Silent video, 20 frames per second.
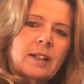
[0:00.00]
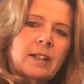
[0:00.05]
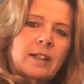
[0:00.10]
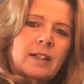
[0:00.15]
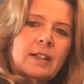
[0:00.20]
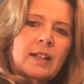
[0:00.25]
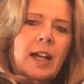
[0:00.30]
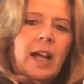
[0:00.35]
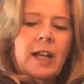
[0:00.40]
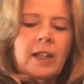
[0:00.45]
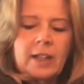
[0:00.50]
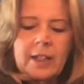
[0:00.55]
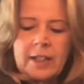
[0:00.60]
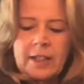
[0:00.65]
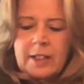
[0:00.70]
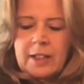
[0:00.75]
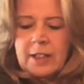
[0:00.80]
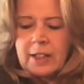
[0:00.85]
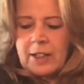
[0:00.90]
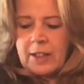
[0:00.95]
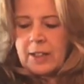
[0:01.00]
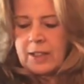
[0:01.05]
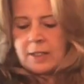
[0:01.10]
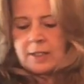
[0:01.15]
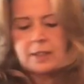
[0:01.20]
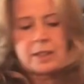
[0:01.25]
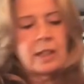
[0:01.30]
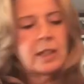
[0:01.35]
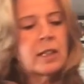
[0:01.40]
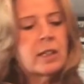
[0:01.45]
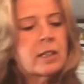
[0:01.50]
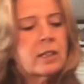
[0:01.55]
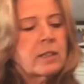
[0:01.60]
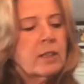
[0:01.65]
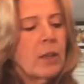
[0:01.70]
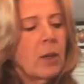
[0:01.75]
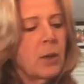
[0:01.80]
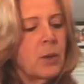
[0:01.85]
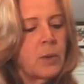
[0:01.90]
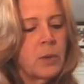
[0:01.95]
I like it like this.
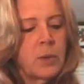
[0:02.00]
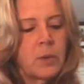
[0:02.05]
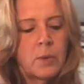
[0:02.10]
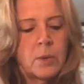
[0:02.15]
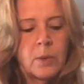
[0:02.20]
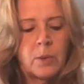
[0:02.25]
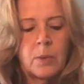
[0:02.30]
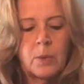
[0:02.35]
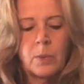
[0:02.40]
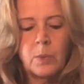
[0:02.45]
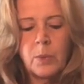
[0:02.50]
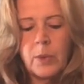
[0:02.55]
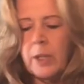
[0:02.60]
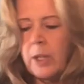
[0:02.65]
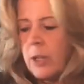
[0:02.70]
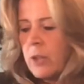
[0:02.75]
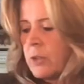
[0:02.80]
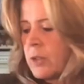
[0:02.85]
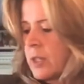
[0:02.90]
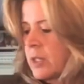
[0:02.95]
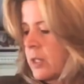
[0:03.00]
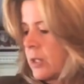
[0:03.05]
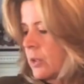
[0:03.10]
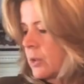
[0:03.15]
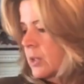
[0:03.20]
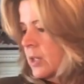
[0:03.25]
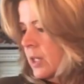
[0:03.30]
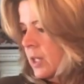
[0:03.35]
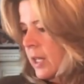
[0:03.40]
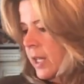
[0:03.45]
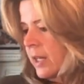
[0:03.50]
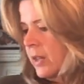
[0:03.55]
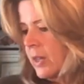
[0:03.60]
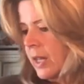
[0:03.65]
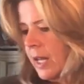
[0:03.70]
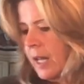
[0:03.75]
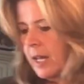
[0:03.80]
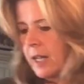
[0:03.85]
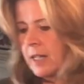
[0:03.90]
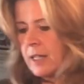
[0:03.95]
So we are going to use it like
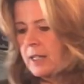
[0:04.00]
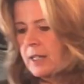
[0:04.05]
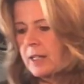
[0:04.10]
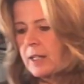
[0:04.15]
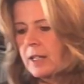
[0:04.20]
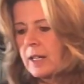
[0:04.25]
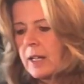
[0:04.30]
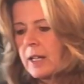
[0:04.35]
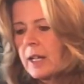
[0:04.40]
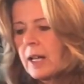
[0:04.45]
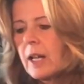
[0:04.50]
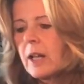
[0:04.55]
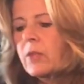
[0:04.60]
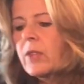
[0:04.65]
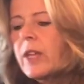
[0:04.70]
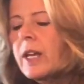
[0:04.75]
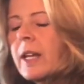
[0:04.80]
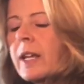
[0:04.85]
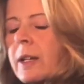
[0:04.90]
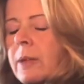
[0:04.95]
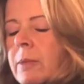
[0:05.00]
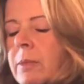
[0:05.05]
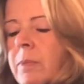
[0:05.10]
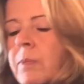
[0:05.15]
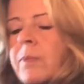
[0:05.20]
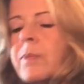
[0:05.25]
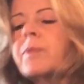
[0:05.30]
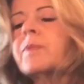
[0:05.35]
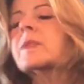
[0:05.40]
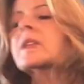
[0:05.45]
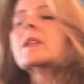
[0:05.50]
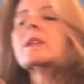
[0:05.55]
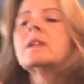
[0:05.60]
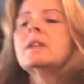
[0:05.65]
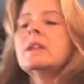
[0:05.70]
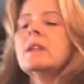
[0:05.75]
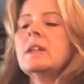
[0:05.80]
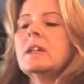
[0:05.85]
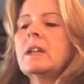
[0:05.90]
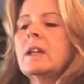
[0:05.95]
that. And then
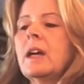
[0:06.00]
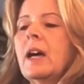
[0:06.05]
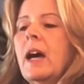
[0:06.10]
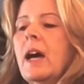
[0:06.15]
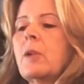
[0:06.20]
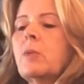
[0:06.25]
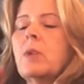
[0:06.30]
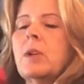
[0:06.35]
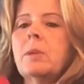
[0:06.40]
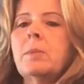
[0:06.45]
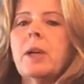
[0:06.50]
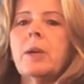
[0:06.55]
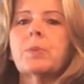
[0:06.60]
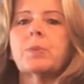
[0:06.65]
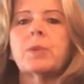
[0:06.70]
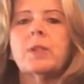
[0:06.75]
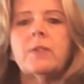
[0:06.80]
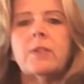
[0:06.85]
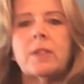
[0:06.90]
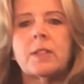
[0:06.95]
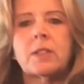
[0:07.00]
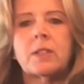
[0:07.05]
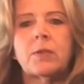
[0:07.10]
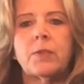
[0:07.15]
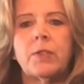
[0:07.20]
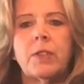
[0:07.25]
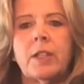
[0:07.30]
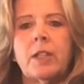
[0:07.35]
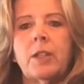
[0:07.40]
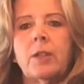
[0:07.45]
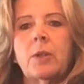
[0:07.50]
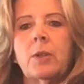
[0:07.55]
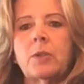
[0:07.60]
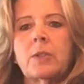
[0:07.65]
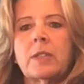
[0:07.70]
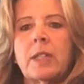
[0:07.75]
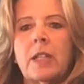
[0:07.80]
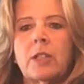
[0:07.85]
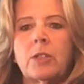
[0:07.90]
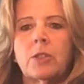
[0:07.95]
on one of my previous videos,
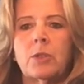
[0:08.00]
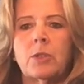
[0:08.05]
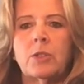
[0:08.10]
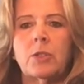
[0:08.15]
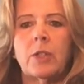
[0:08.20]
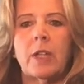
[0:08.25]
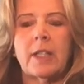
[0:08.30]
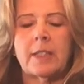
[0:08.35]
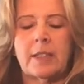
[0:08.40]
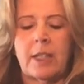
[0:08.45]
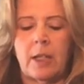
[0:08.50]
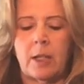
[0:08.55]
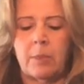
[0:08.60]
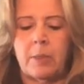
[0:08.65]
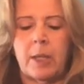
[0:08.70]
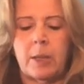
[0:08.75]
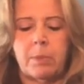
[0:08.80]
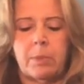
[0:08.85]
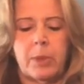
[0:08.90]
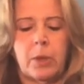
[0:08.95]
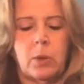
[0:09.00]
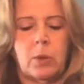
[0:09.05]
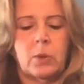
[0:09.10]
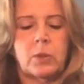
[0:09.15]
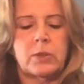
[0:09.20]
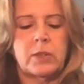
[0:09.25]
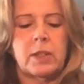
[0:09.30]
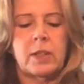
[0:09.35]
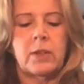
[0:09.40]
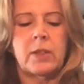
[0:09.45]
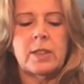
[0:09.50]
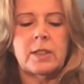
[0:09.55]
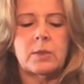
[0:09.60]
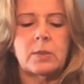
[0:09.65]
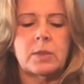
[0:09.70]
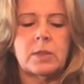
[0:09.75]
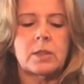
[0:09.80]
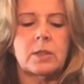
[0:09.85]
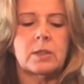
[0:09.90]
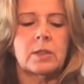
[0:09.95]
I showed you guys how to make bows. This
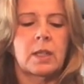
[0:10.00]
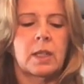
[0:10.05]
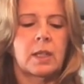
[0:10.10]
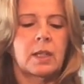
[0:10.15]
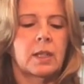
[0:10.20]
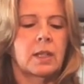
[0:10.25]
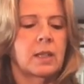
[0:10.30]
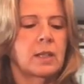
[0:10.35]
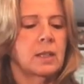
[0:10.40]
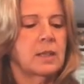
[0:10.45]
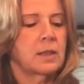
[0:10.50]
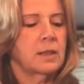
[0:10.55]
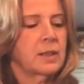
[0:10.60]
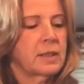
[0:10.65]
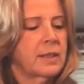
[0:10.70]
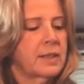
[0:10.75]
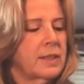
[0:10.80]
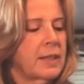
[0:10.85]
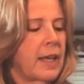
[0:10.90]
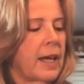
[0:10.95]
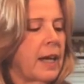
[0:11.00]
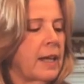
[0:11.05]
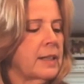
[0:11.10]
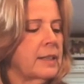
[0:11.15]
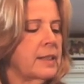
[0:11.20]
one's stacked.